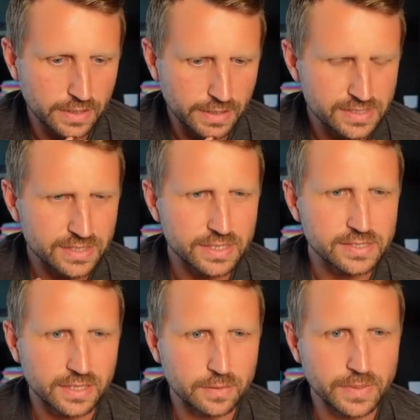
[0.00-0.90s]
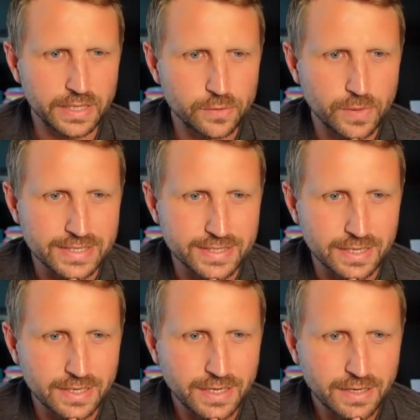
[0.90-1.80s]
is this going to be a new
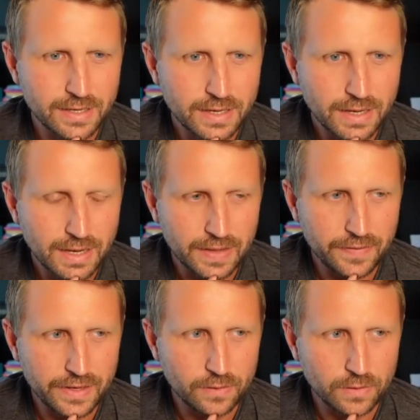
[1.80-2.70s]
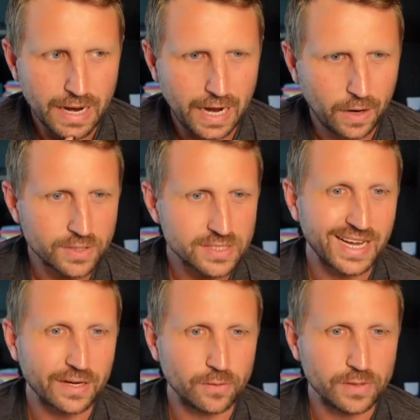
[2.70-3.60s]
identity? And then how is
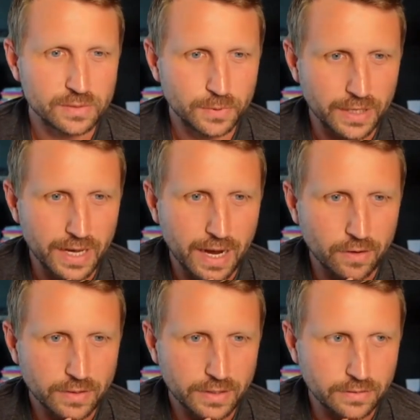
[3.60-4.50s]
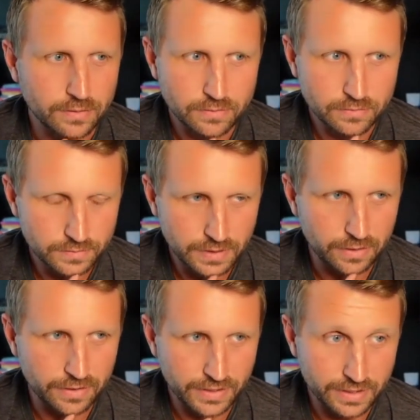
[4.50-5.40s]
that going to play out? And
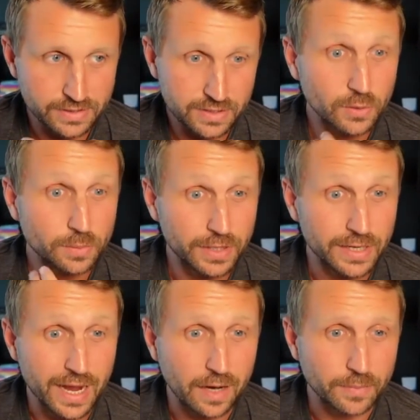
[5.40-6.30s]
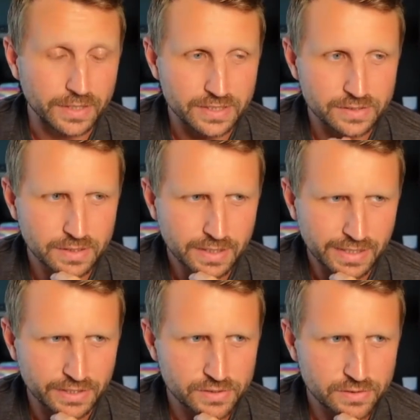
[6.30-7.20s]
I think it's still playing out, but
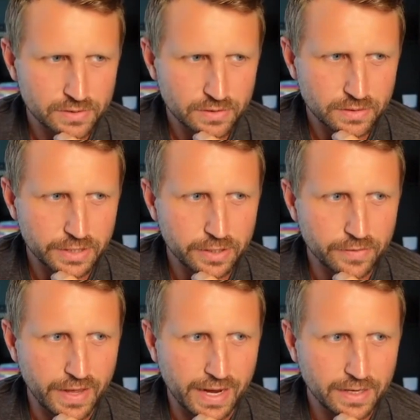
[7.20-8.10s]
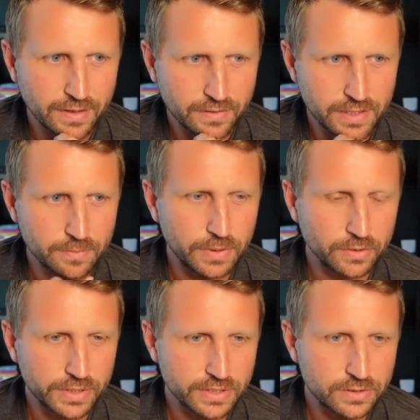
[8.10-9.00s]
it's clear that the
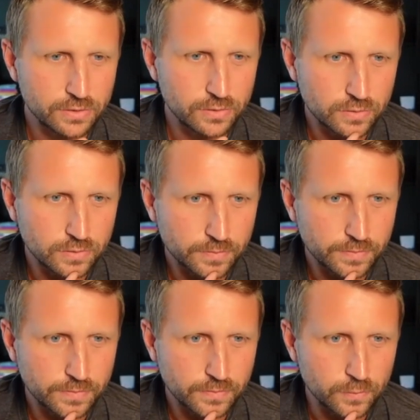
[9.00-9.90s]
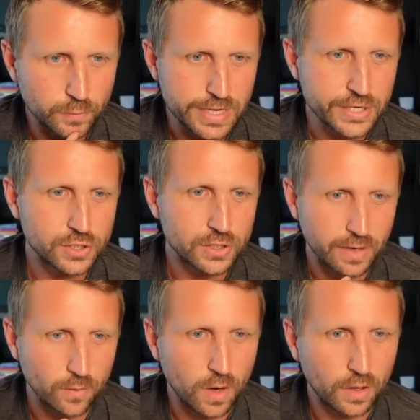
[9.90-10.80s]
ability to reach
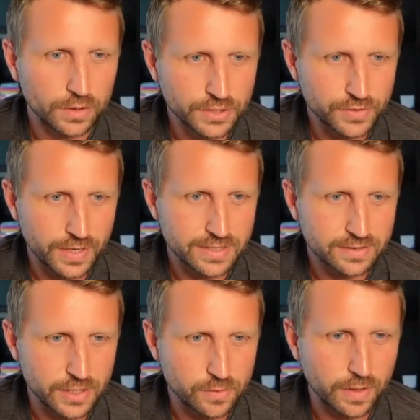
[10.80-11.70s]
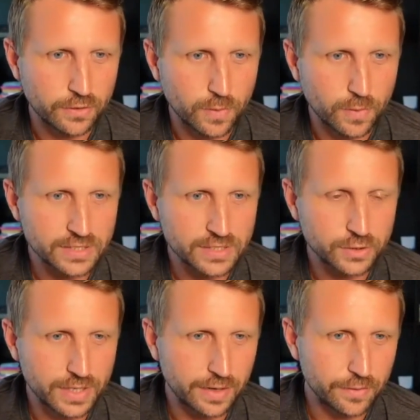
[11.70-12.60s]
a wallet address that you otherwise
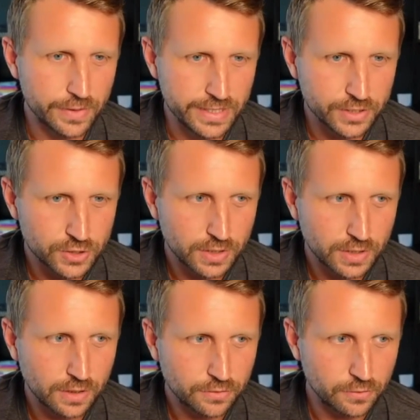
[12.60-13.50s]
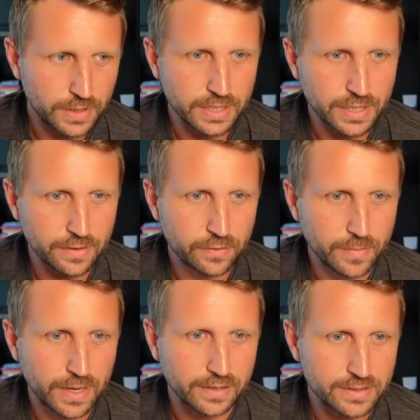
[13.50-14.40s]
could not reach through any other
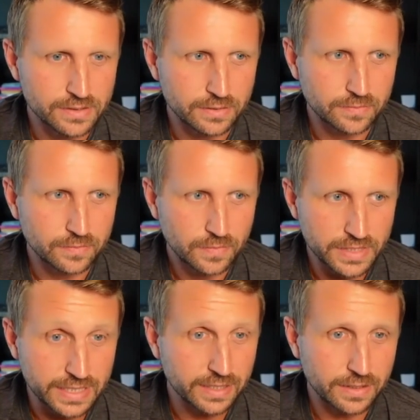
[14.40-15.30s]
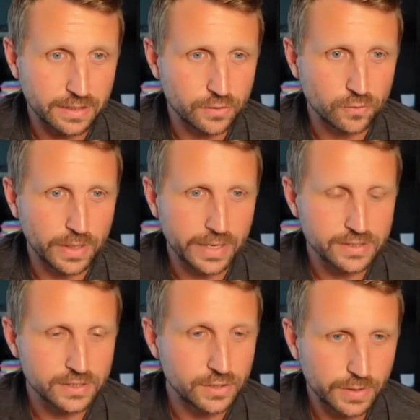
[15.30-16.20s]
mechanism needed a new way
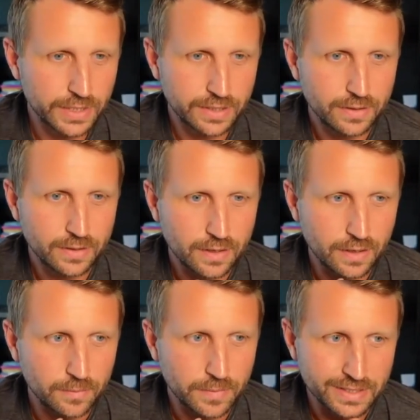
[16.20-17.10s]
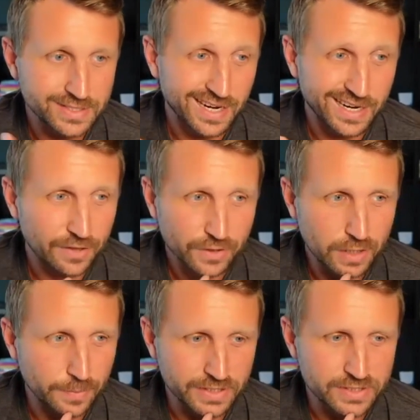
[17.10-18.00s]
to do it. And it's kind of how the
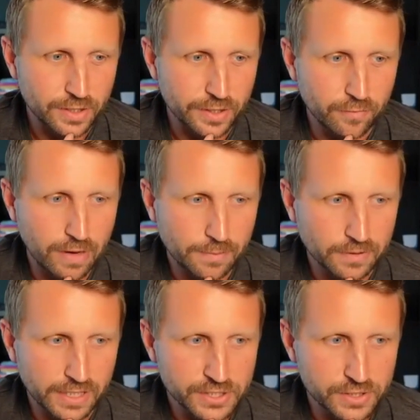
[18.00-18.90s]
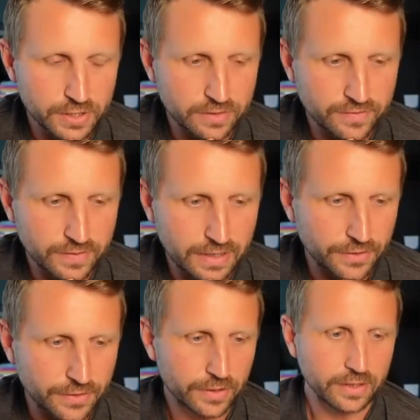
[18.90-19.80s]
company started. Robert Leshner, the
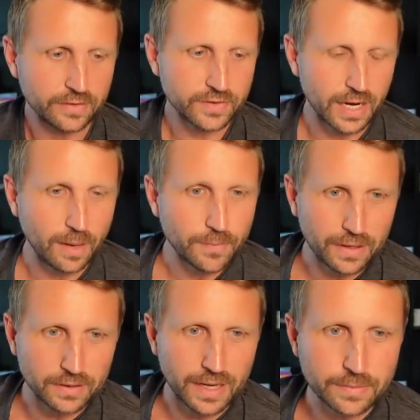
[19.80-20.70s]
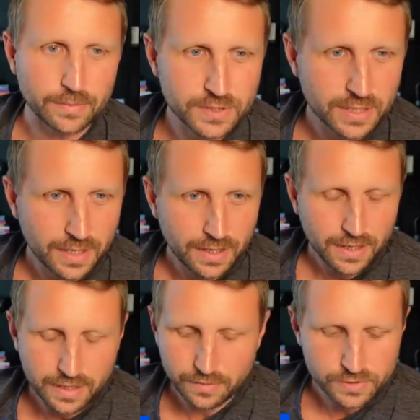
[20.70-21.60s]
founder of Compound Labs,
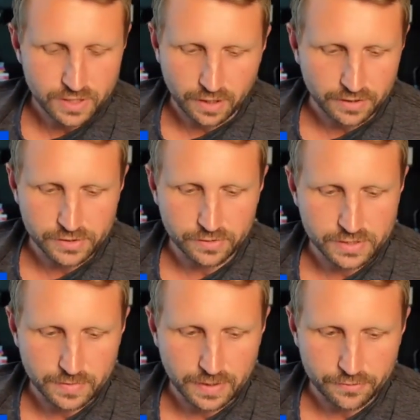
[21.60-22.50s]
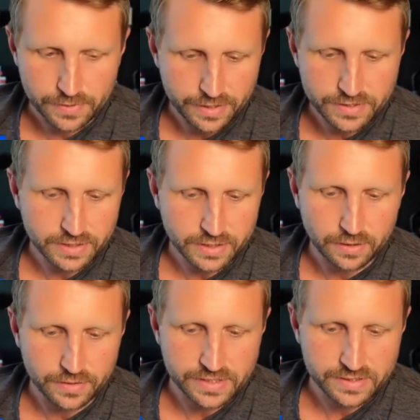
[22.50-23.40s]
he was talking to us about 3 years
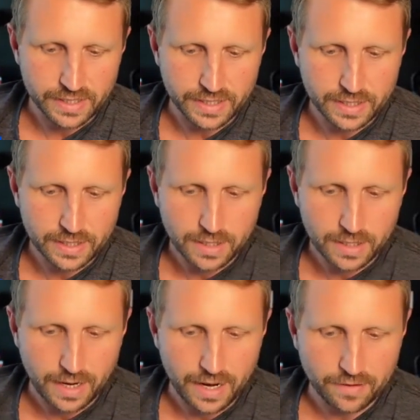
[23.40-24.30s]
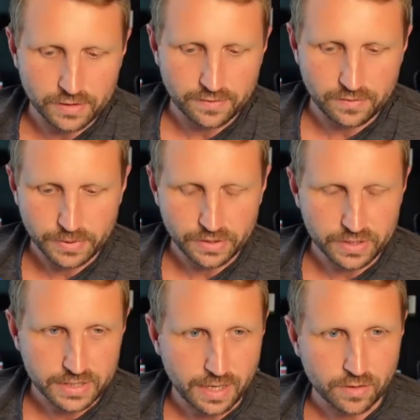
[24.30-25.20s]
ago, and he's like, I have $11
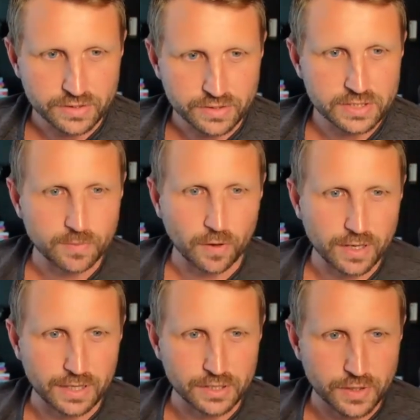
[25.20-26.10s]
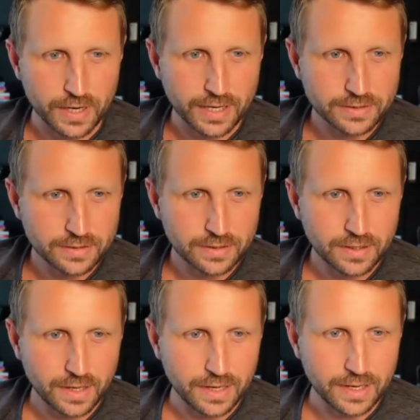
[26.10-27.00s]
billion in a smart contract,
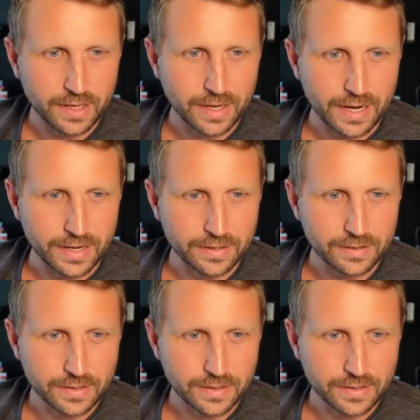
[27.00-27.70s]
and I